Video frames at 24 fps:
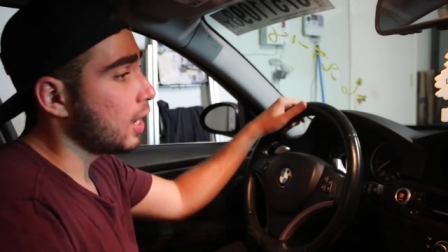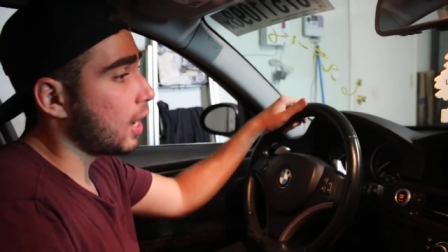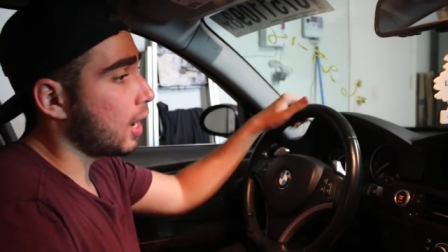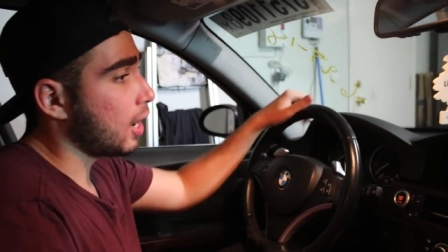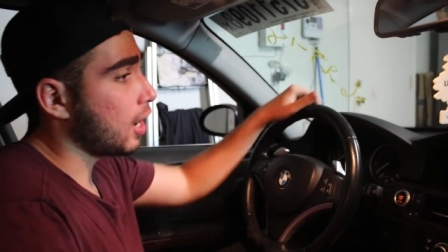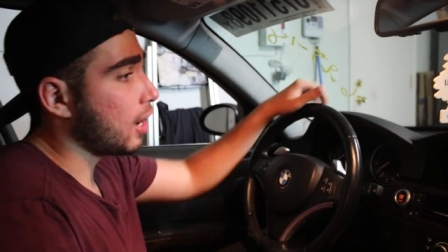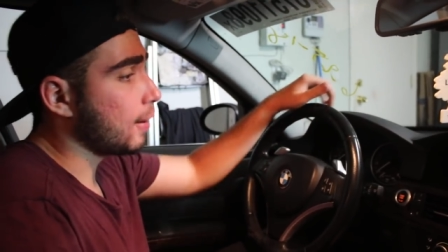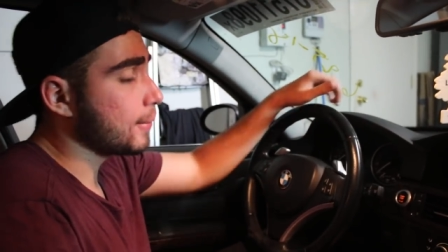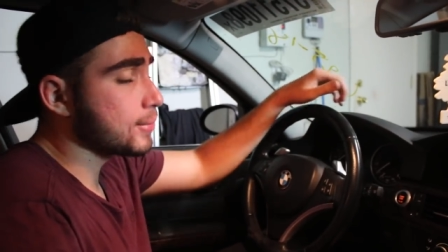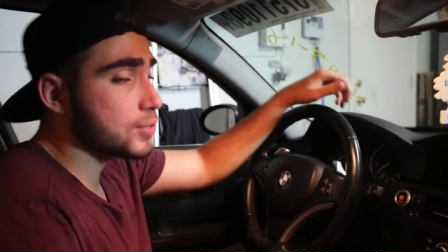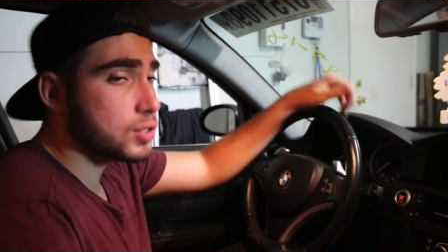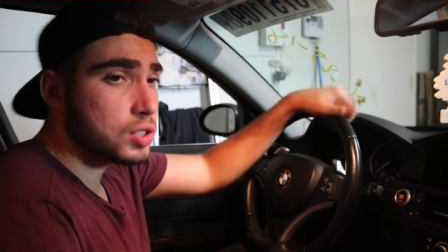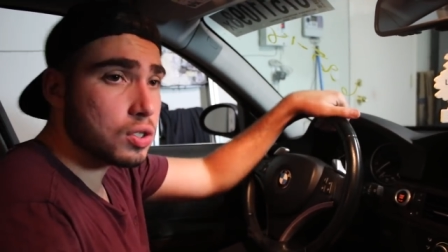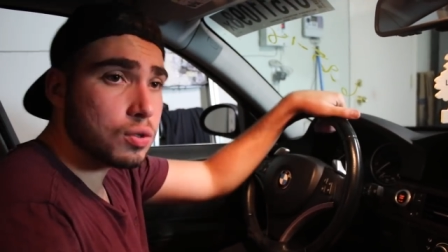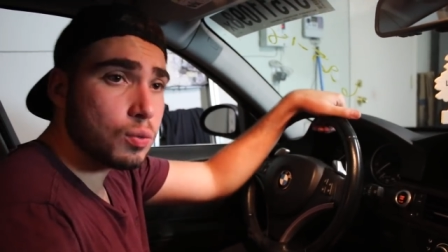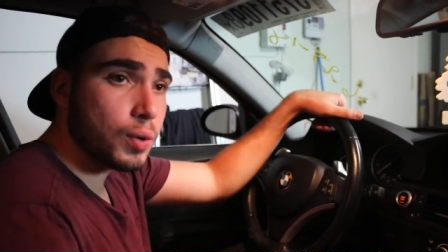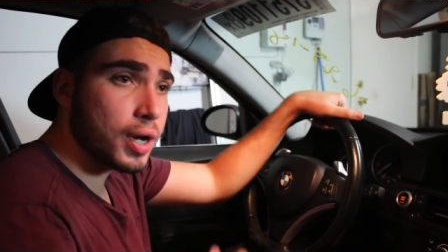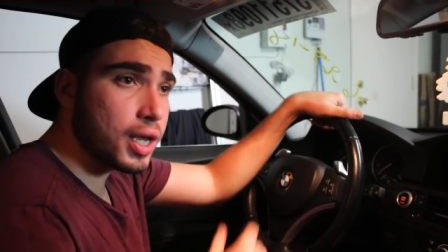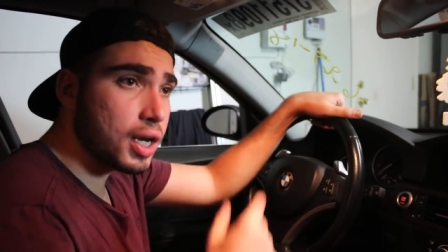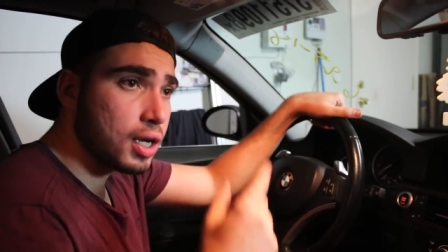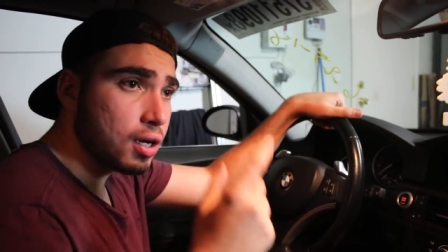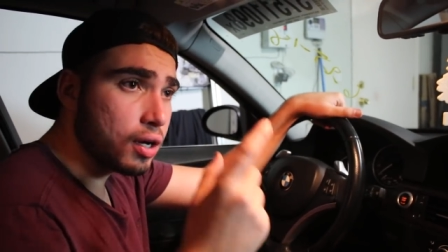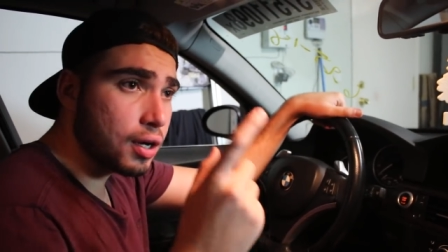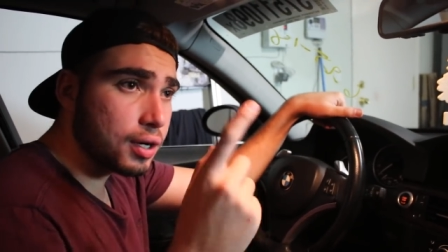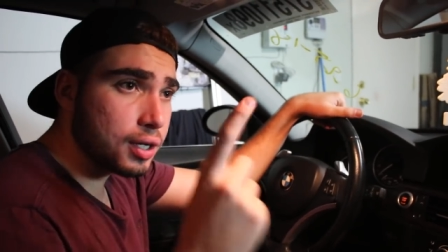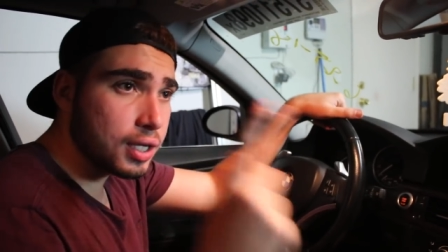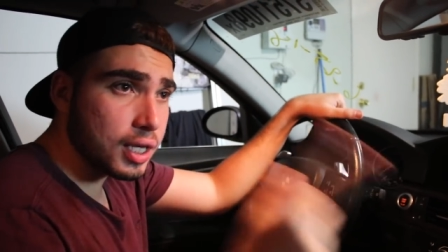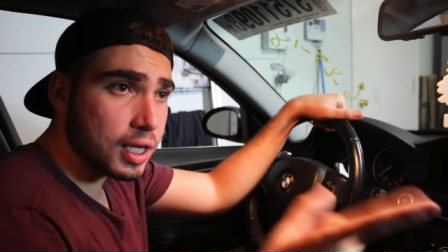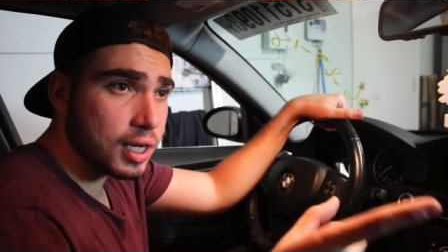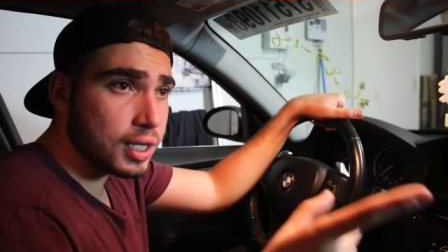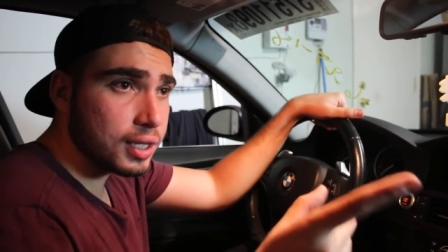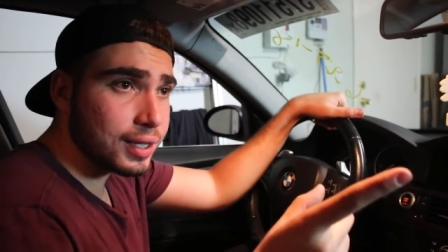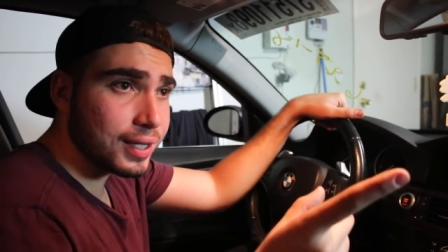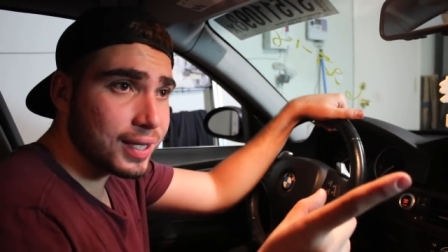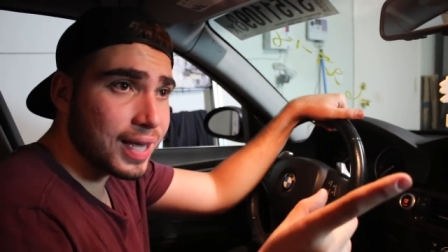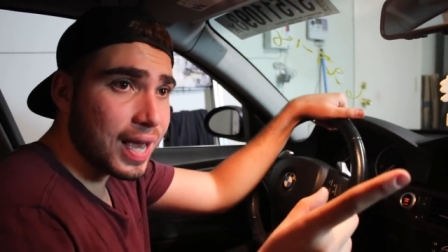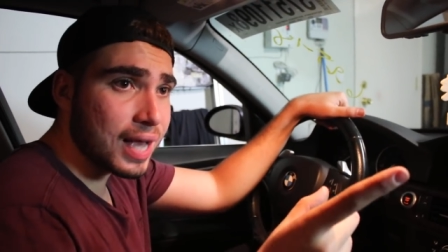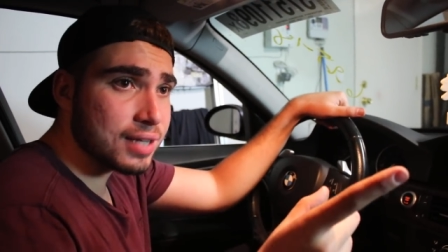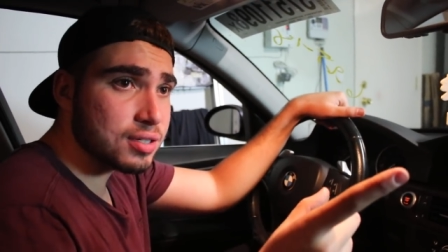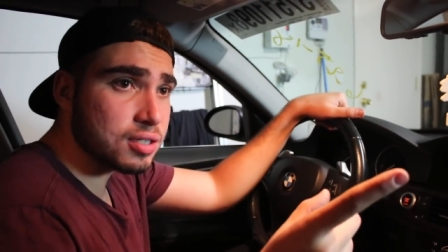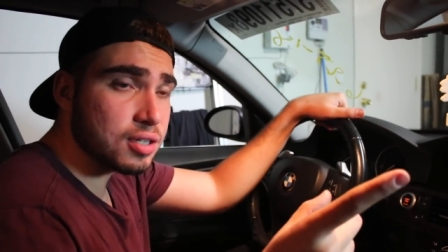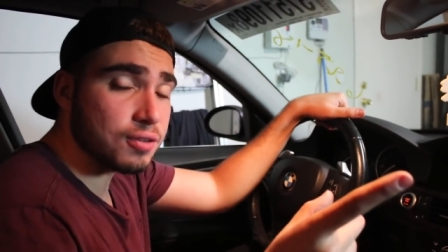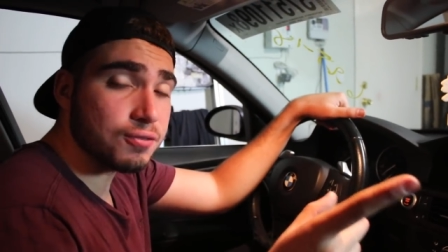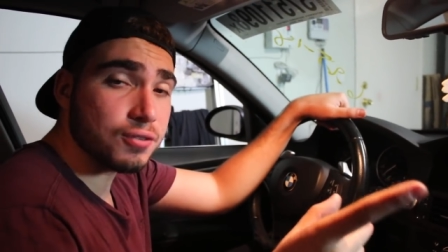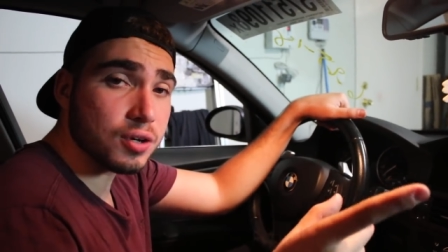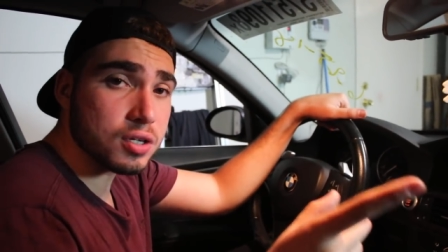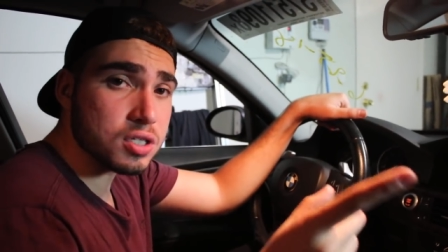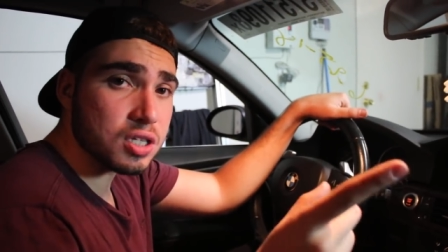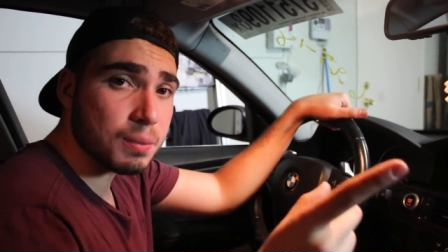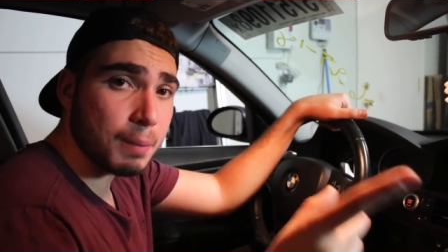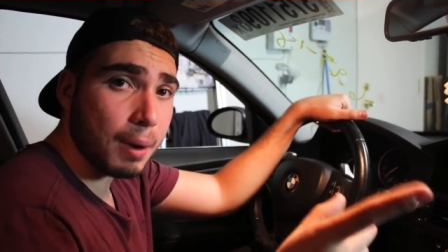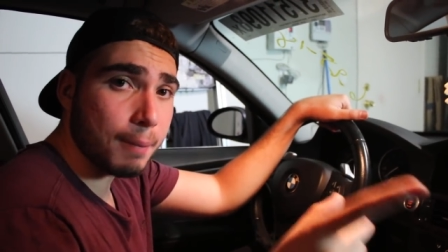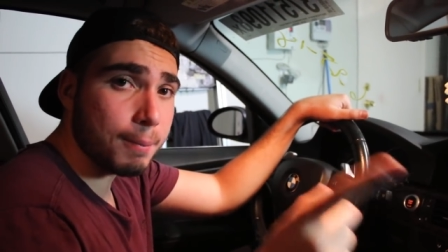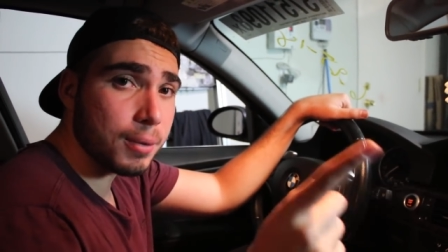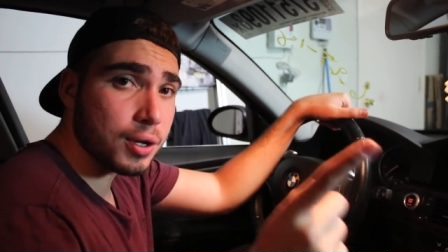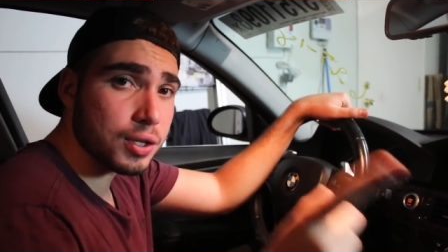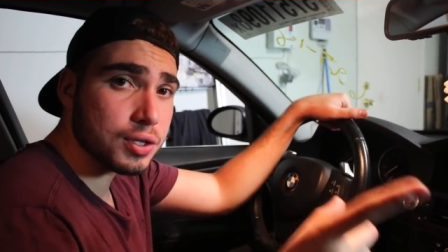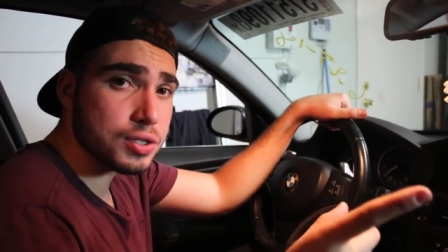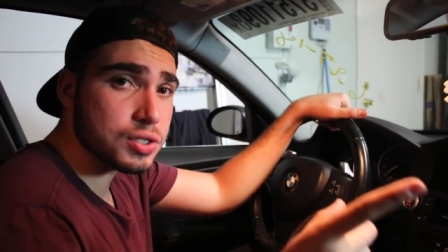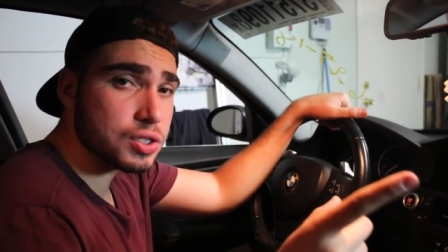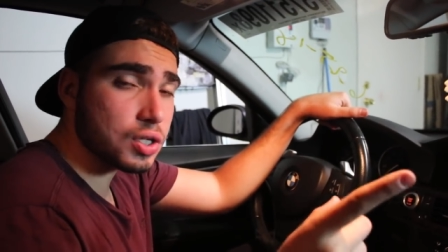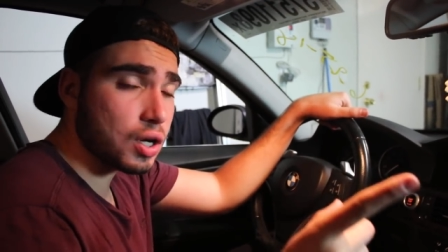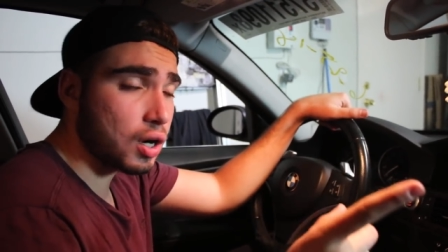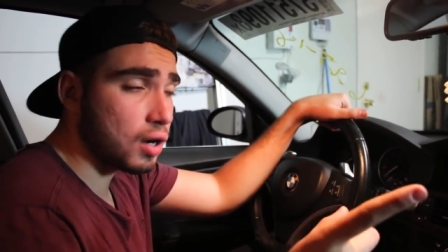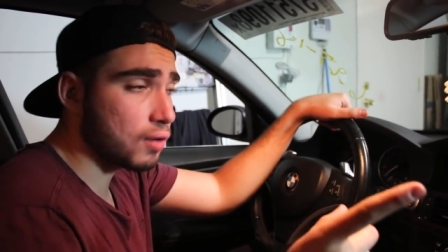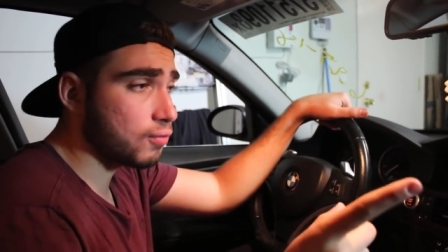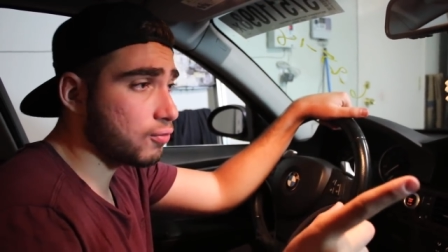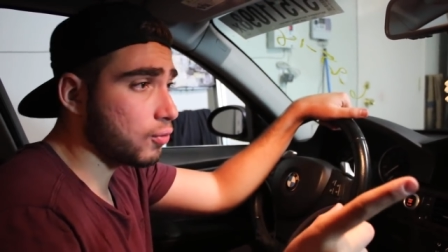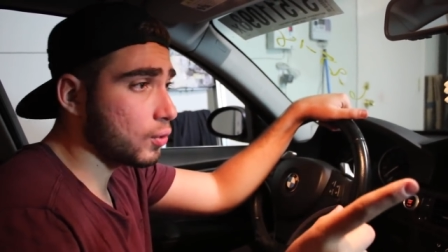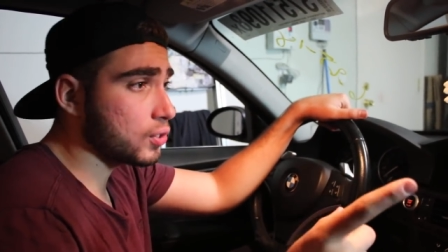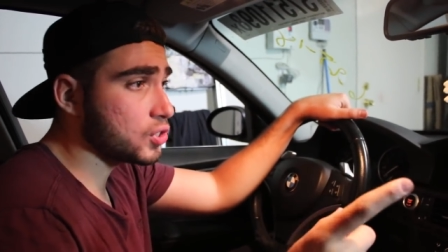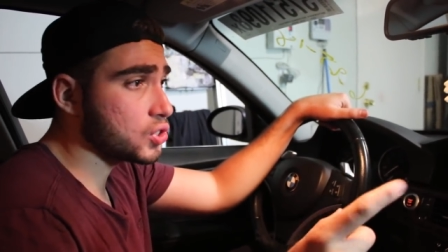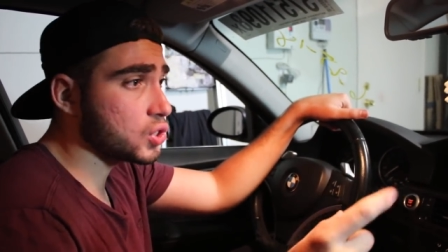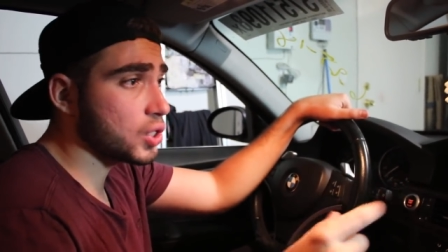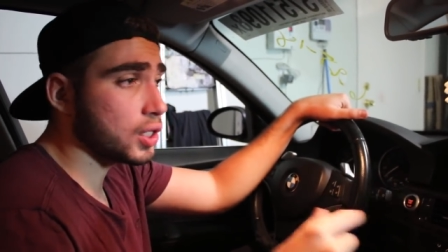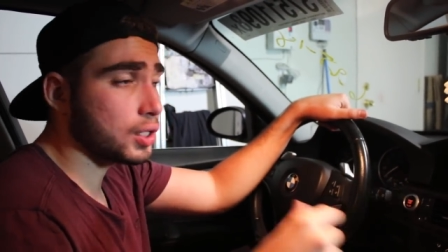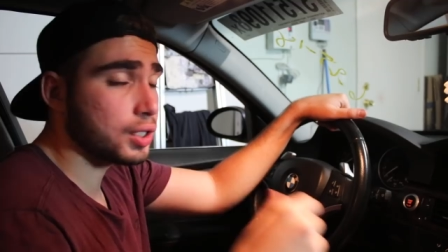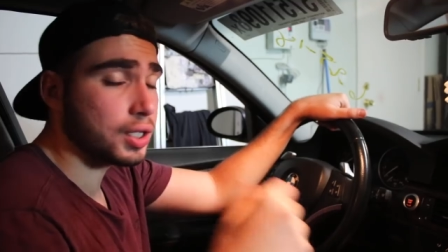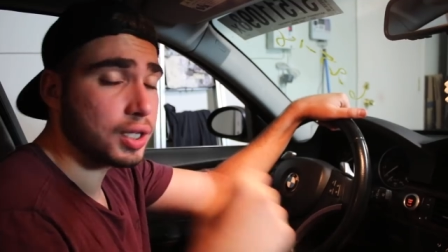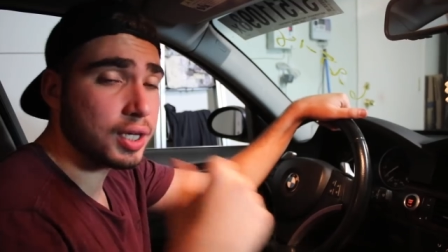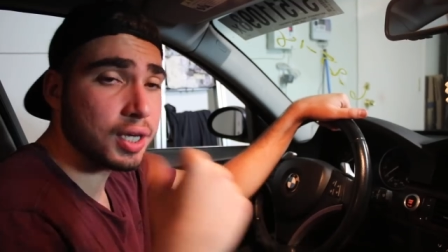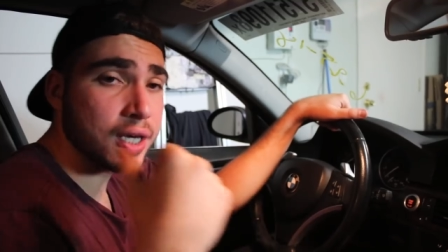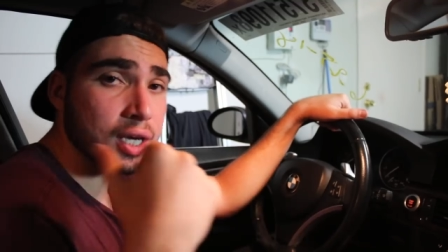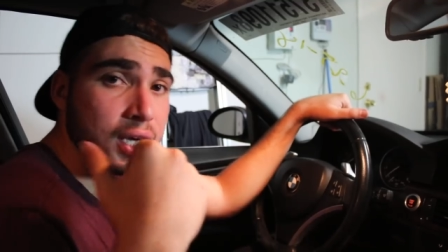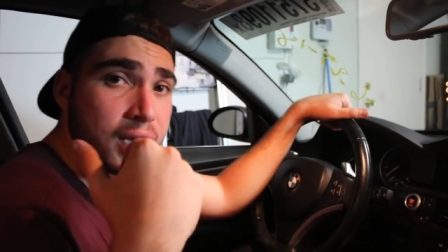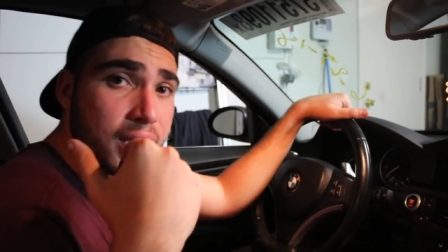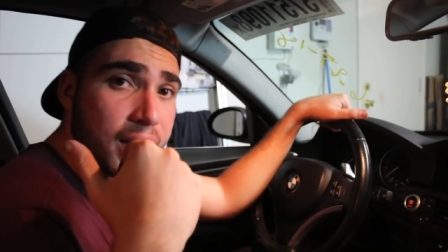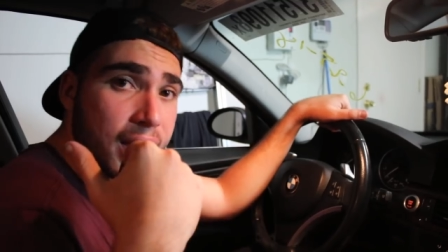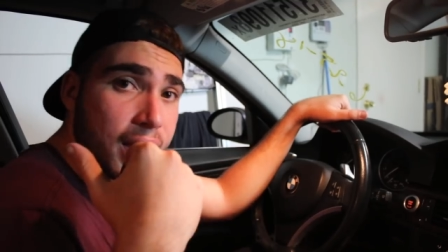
Um, still waiting on getting the gasket fixed on my brother's car, unfortunately,